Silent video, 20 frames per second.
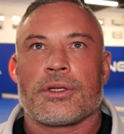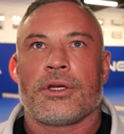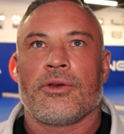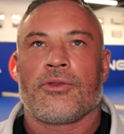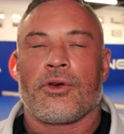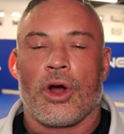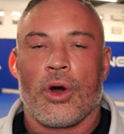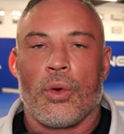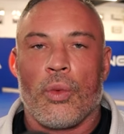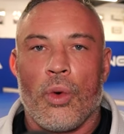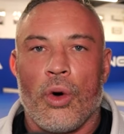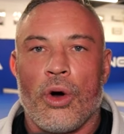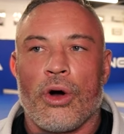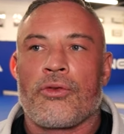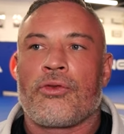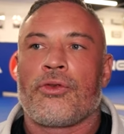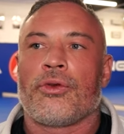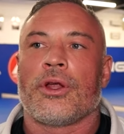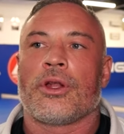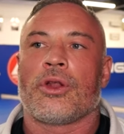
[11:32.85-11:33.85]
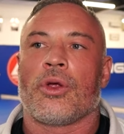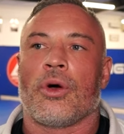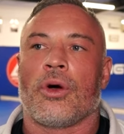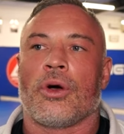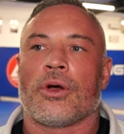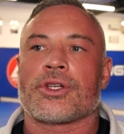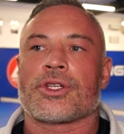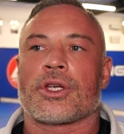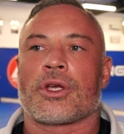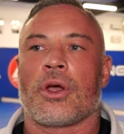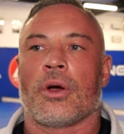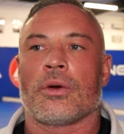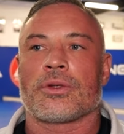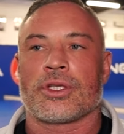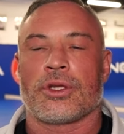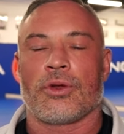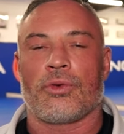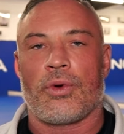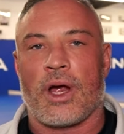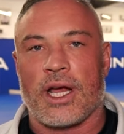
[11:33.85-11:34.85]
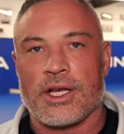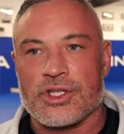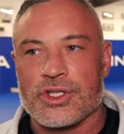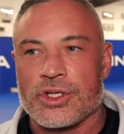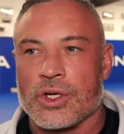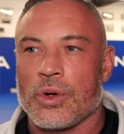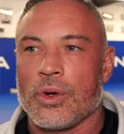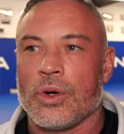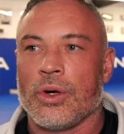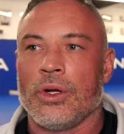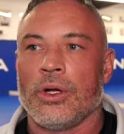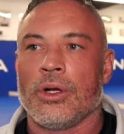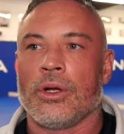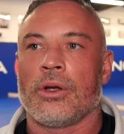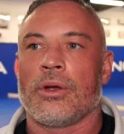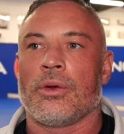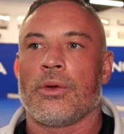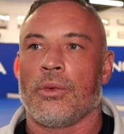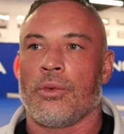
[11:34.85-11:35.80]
You've got to walk through the doors, go to the right school